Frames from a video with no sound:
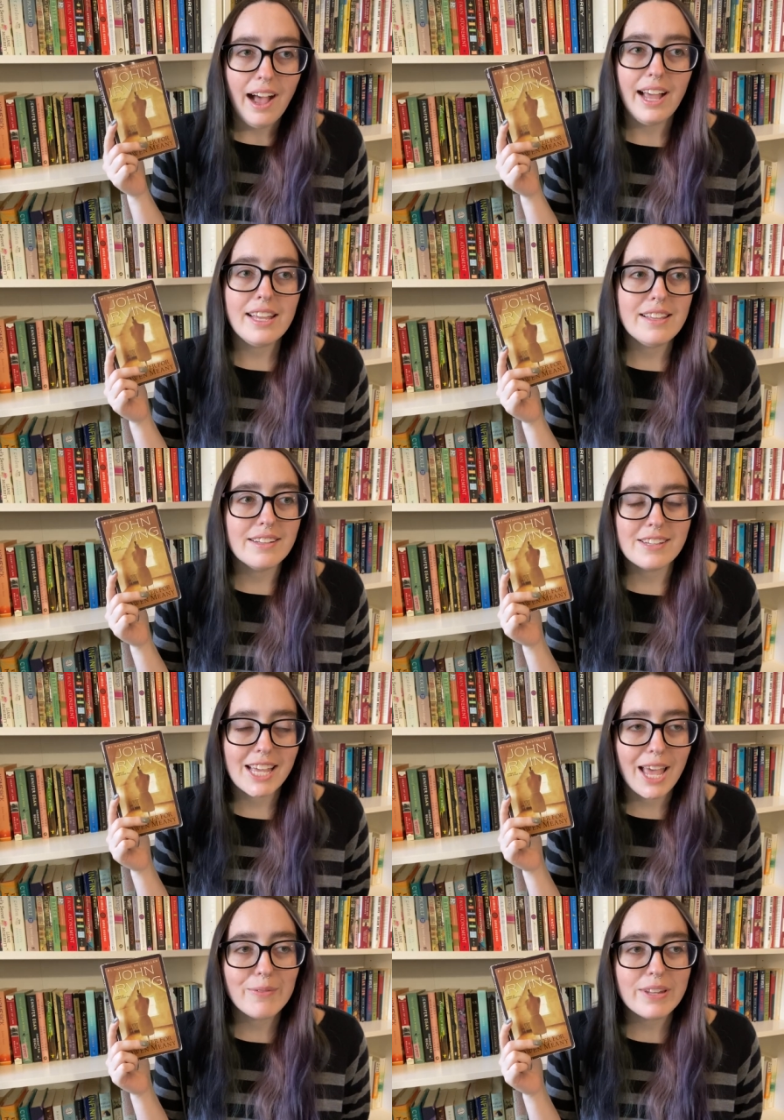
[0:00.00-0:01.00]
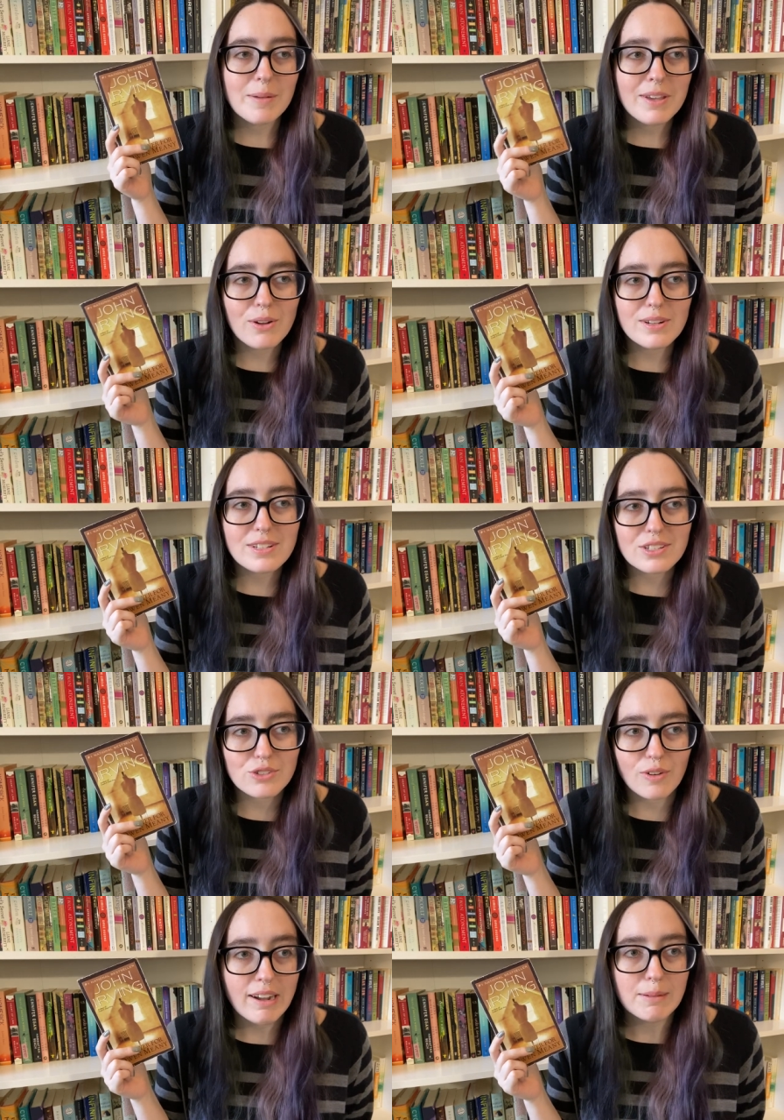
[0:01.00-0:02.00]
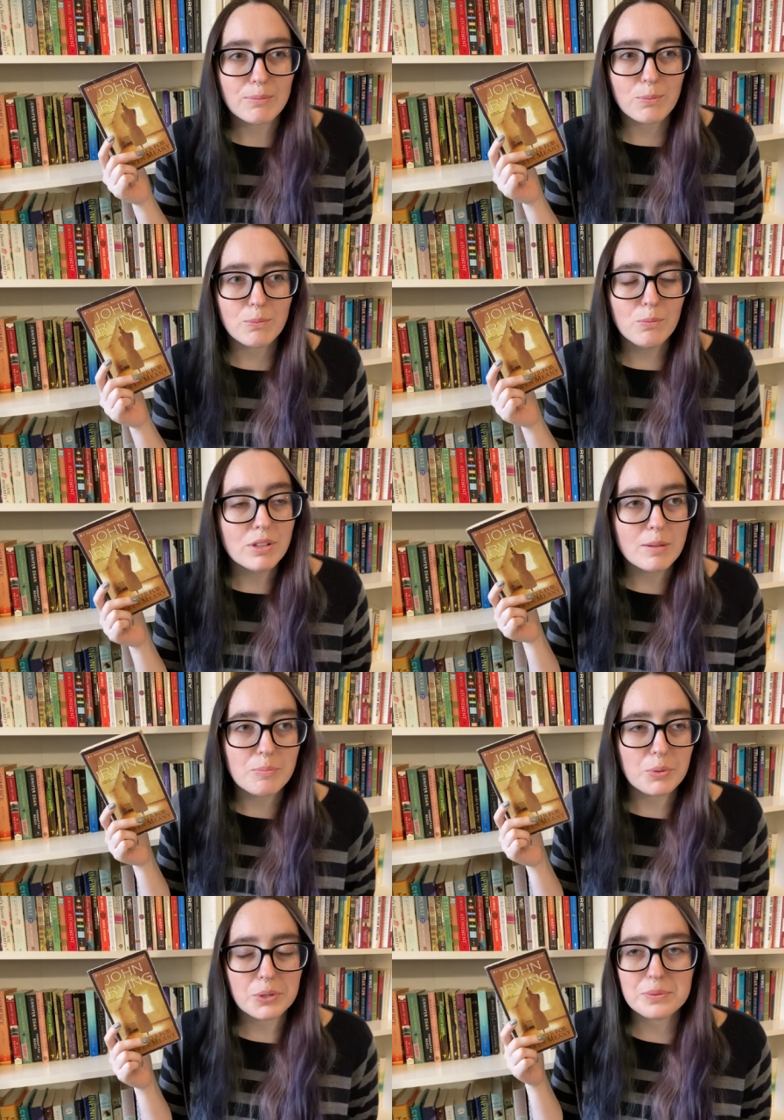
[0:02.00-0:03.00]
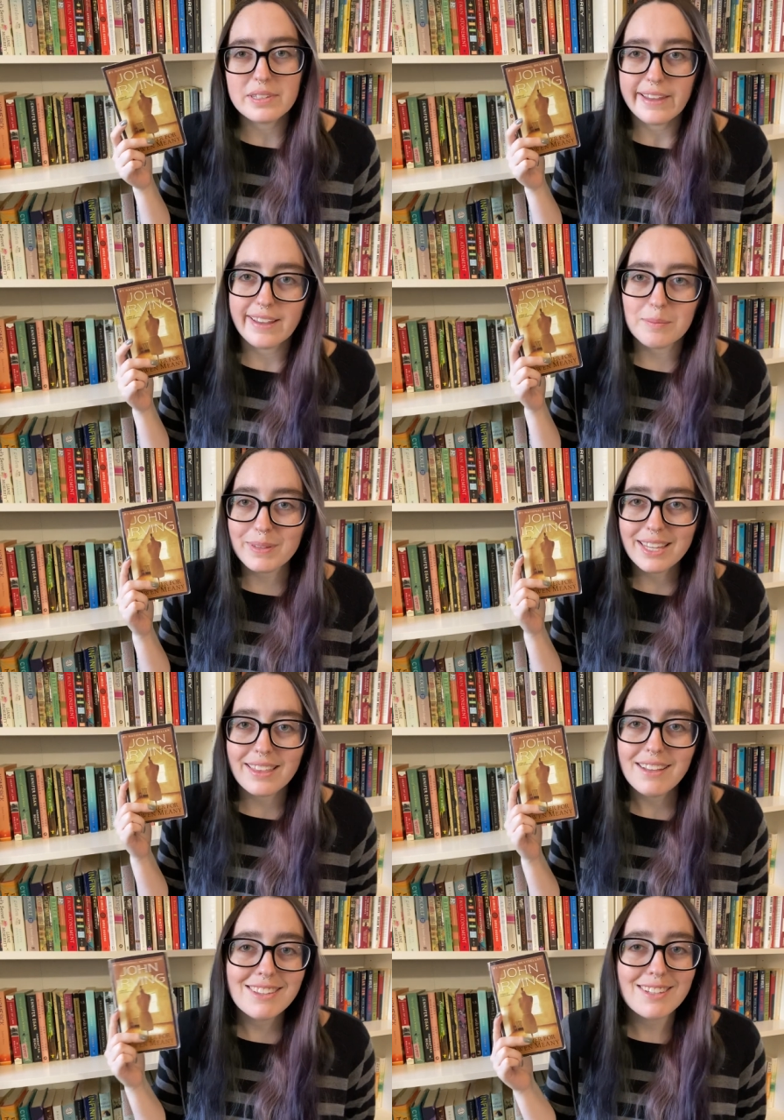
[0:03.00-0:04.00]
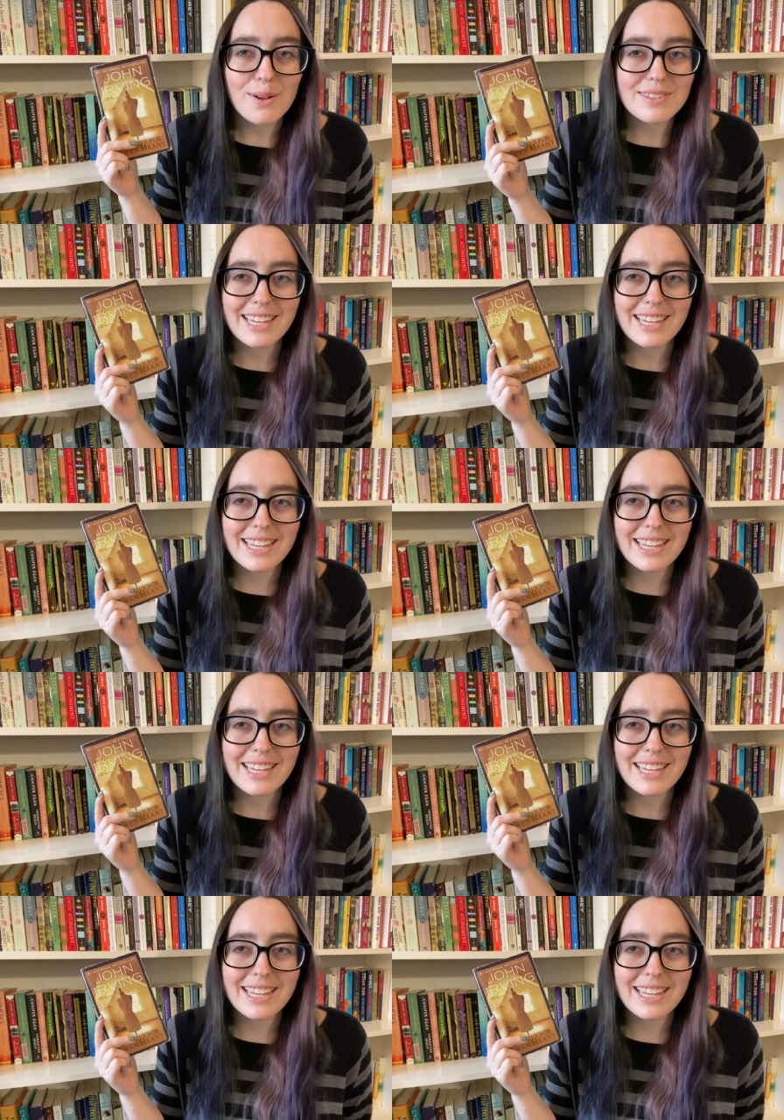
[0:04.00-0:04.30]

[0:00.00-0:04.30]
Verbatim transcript: I every time I go to describe what the book was like, I'm like, that sounds